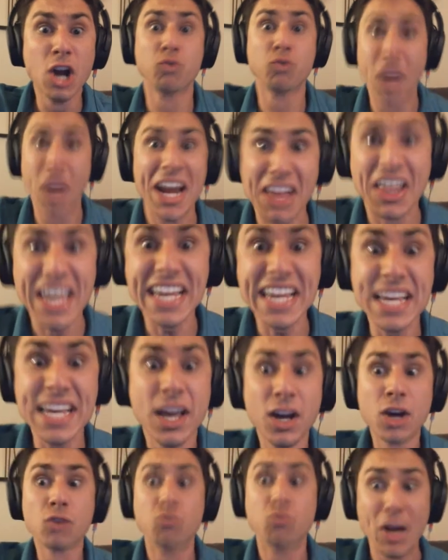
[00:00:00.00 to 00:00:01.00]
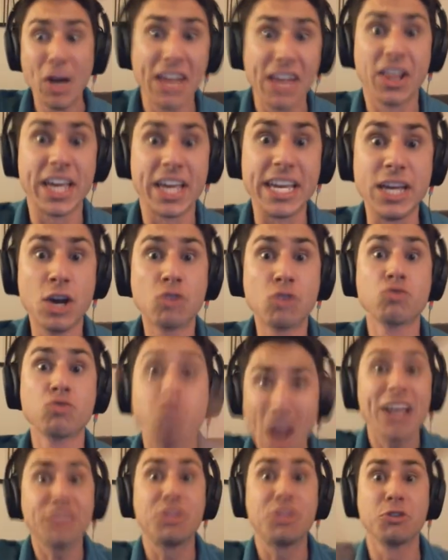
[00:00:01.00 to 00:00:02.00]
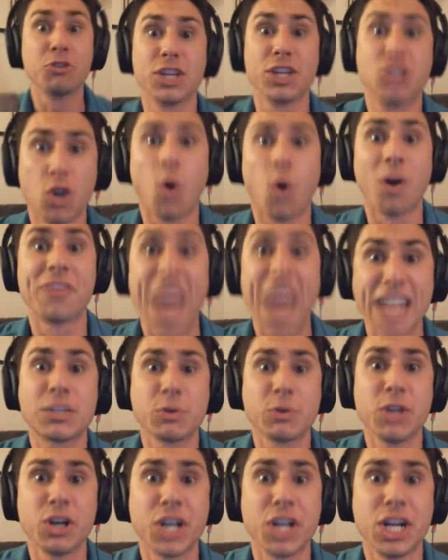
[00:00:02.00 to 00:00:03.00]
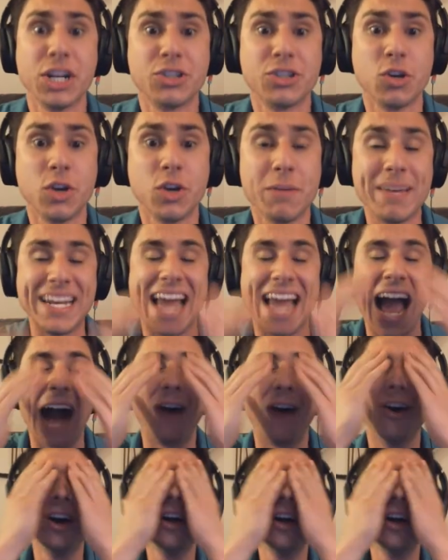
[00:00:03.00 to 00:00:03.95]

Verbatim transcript: Really? Really? Right through the door. That's what you're going to do to me now.